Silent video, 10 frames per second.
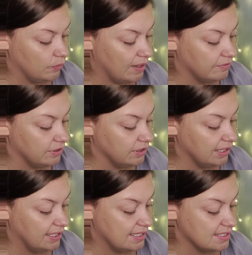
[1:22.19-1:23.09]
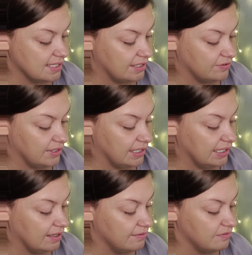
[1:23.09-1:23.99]
Whoever it is that you're
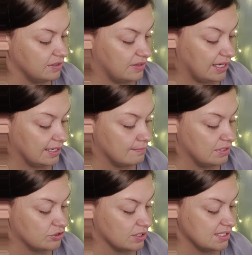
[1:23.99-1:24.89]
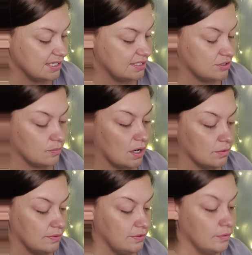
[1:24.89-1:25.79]
thinking of, they can be trusted to
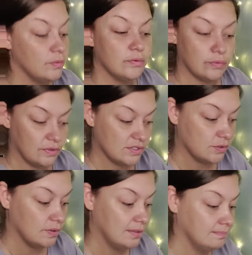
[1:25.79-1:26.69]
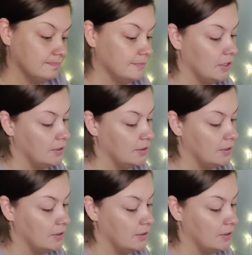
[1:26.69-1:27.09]
walk with you through the storm.